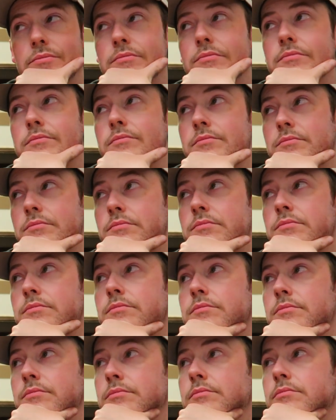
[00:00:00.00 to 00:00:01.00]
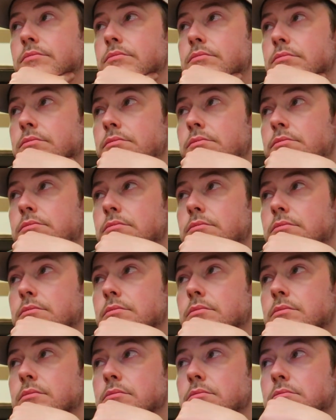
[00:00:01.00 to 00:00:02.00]

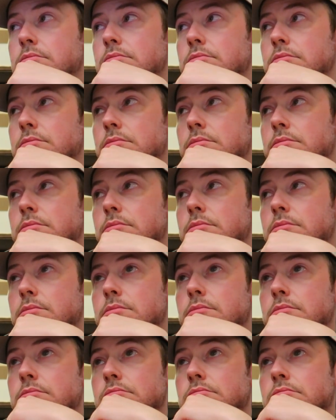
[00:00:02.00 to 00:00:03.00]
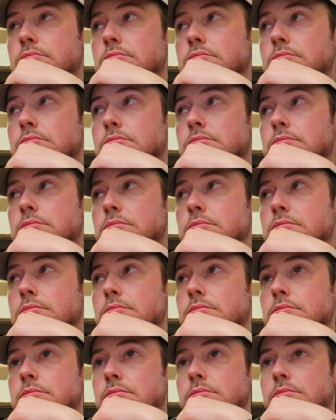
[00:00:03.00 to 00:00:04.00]

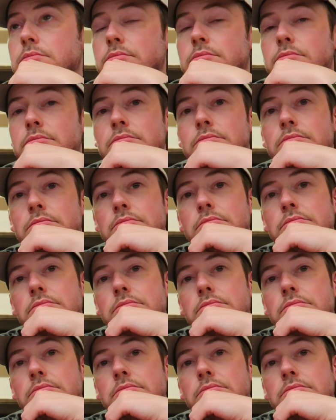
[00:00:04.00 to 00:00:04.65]
[no speech]